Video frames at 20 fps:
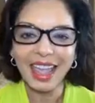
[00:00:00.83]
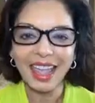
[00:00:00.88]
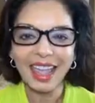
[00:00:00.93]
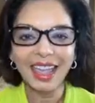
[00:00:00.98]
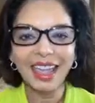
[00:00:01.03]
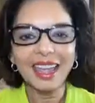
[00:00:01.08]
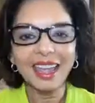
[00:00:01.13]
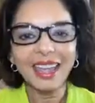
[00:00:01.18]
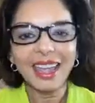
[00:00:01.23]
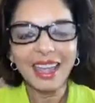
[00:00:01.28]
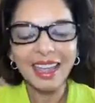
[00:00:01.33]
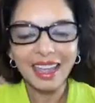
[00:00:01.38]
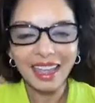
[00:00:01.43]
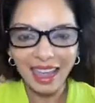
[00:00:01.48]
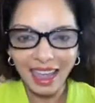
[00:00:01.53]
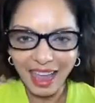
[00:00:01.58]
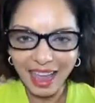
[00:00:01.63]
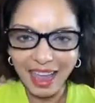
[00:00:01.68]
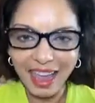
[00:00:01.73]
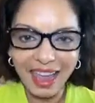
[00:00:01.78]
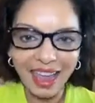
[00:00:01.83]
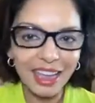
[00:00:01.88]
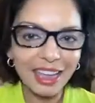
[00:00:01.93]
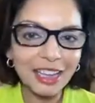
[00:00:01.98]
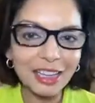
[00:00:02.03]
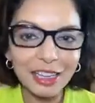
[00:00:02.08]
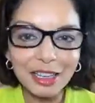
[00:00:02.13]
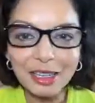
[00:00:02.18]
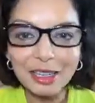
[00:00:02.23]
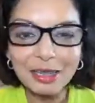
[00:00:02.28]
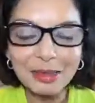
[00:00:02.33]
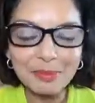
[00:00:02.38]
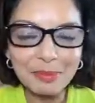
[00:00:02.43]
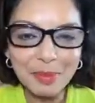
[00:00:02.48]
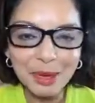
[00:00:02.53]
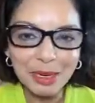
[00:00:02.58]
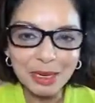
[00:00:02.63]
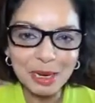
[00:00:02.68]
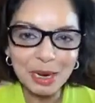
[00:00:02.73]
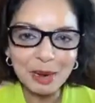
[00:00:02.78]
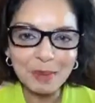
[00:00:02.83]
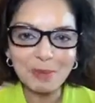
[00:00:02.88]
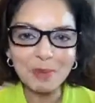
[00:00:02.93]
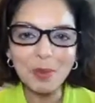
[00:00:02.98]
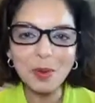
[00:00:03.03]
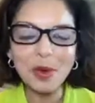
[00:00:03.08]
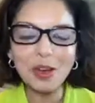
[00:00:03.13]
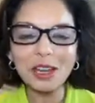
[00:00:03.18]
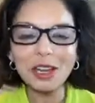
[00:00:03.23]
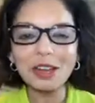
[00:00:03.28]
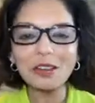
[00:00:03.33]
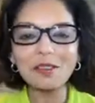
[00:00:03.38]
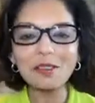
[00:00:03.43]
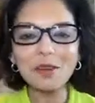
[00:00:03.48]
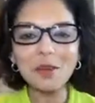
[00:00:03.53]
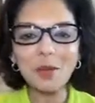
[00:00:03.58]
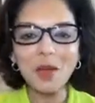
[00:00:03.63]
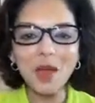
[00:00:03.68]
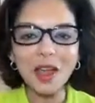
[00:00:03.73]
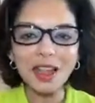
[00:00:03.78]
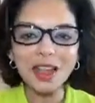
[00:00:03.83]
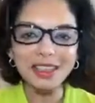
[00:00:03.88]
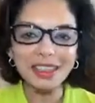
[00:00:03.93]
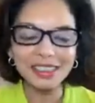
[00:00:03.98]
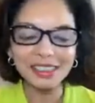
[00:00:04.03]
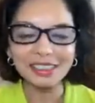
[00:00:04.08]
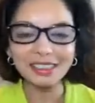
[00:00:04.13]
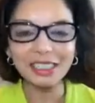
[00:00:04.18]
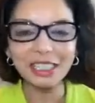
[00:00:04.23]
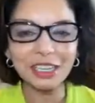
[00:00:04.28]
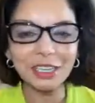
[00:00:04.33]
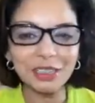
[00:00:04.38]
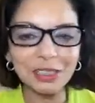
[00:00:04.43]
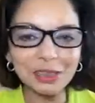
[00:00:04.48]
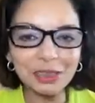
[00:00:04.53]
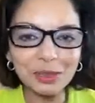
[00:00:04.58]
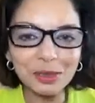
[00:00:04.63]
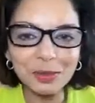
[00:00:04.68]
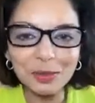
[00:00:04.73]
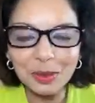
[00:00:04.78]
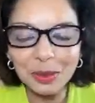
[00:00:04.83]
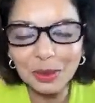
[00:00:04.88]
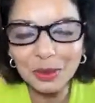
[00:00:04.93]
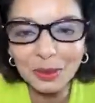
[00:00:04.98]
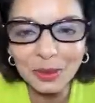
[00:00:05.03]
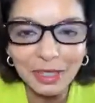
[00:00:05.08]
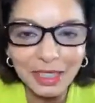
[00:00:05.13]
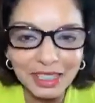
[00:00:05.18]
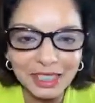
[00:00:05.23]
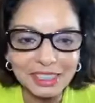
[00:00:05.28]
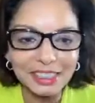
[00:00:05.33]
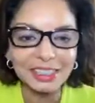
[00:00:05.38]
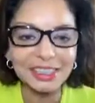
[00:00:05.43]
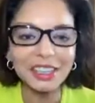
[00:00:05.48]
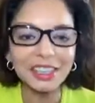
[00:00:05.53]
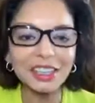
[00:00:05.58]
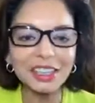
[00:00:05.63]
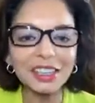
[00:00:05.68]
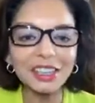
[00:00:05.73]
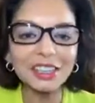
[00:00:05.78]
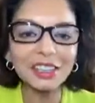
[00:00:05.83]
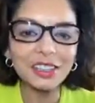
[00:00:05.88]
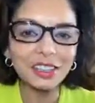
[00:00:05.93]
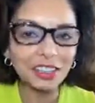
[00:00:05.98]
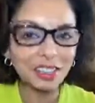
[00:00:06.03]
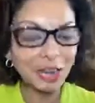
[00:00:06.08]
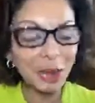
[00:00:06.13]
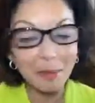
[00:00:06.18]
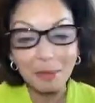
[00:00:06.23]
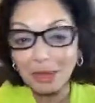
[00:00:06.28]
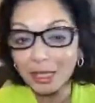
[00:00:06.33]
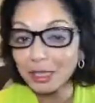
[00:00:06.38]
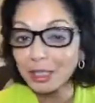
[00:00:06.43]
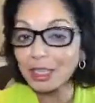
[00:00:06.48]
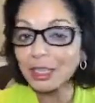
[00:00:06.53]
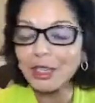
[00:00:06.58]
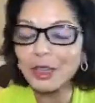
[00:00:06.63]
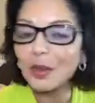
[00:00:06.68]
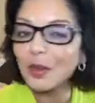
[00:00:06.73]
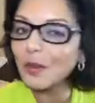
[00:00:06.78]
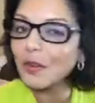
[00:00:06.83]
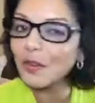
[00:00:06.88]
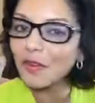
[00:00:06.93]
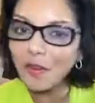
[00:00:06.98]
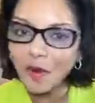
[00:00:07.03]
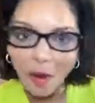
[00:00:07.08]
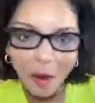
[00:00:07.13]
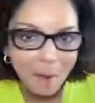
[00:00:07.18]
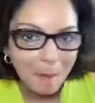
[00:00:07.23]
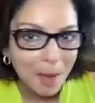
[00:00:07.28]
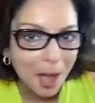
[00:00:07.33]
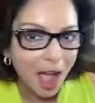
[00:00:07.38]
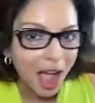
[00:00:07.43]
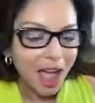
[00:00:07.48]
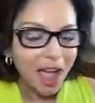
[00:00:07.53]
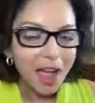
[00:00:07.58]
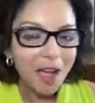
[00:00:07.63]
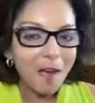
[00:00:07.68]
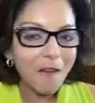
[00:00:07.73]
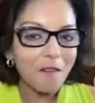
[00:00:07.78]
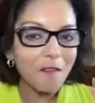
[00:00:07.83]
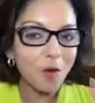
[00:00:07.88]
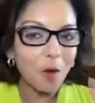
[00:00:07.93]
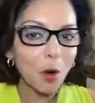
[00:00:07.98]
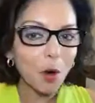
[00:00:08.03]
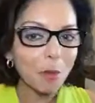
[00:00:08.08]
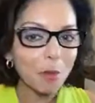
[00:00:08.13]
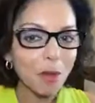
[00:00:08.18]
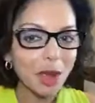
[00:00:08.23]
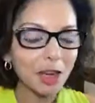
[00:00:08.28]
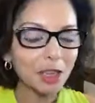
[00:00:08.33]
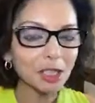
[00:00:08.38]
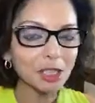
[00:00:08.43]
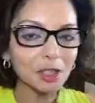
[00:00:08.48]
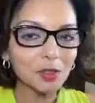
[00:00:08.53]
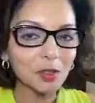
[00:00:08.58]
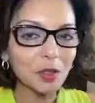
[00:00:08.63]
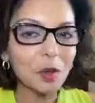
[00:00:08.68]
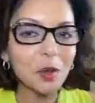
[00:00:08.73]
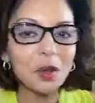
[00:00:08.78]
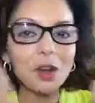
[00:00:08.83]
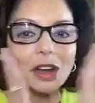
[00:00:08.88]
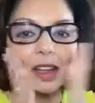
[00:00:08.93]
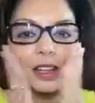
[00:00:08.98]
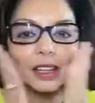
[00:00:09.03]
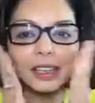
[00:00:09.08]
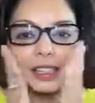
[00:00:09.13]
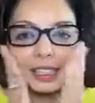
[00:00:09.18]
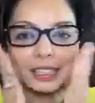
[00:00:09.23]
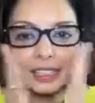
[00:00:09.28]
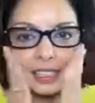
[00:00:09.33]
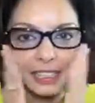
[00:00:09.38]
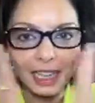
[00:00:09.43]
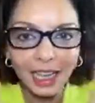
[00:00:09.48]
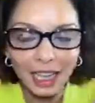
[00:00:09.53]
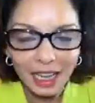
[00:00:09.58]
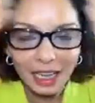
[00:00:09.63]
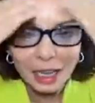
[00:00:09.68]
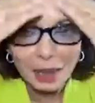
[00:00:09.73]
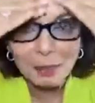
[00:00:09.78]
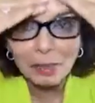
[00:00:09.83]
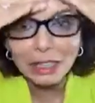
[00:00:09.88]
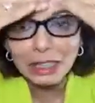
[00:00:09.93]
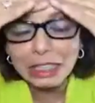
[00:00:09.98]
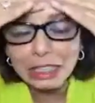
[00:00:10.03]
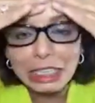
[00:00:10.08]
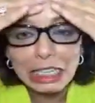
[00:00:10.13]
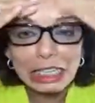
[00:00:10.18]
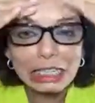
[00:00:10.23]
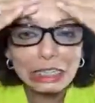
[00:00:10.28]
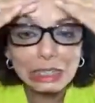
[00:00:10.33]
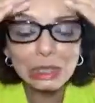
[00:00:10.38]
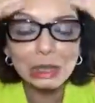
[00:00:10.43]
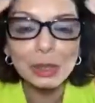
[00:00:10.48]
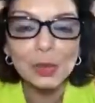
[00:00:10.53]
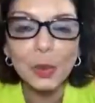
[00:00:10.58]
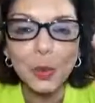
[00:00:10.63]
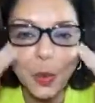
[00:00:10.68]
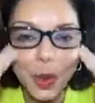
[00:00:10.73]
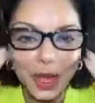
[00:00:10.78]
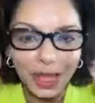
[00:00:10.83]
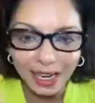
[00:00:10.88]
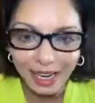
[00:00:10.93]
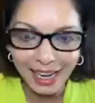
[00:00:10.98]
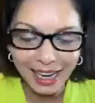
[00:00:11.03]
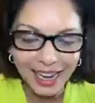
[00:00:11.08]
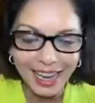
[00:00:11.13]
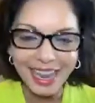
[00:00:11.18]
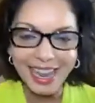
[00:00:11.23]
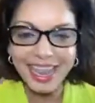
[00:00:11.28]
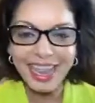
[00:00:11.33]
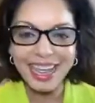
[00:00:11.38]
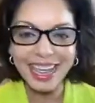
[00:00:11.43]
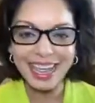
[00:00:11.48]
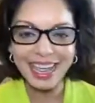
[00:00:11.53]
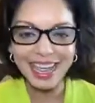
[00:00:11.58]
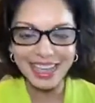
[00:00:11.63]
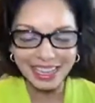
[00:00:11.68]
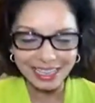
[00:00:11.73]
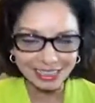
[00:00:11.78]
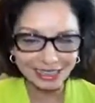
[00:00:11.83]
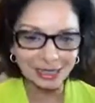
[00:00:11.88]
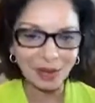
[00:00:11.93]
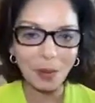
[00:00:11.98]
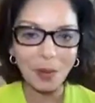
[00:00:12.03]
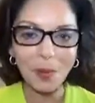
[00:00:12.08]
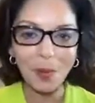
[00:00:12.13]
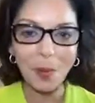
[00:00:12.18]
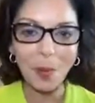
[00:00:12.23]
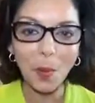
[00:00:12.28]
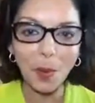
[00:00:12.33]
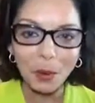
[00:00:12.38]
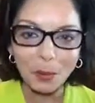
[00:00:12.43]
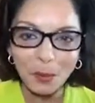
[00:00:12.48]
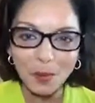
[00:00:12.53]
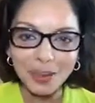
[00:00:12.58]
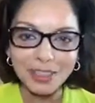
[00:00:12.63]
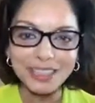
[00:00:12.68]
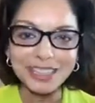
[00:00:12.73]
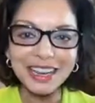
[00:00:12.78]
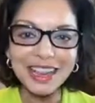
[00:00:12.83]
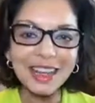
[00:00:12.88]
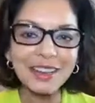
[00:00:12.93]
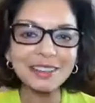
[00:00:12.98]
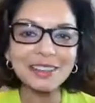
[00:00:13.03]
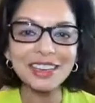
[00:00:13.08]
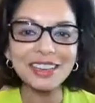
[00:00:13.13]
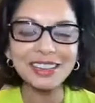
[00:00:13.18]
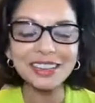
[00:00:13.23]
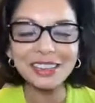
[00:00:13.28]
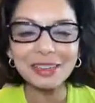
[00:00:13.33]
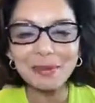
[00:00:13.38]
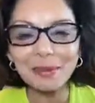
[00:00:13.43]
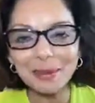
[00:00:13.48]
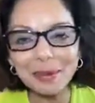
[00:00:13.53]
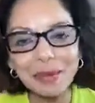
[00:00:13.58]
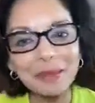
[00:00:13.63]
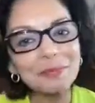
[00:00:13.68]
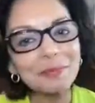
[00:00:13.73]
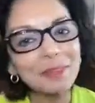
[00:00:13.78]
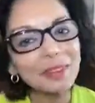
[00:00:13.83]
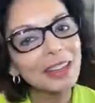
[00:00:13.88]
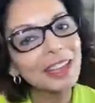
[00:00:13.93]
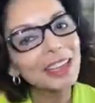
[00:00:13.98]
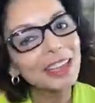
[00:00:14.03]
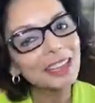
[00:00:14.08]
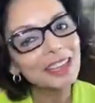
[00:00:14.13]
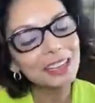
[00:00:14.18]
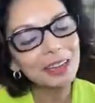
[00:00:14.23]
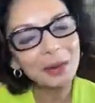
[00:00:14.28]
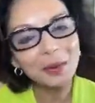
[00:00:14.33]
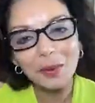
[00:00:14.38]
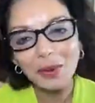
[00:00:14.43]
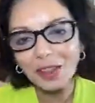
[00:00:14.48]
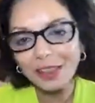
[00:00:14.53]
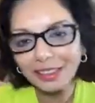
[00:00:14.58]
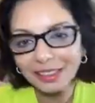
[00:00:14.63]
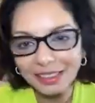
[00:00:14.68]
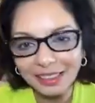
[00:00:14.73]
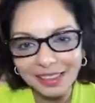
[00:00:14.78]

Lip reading: Hey, good Monday morning, everyone. It's Carolyne Rodrigues here, coming to you from Fort Myers, Florida. You can tell I'm a little sweaty. It's a warm one down here, but you know what?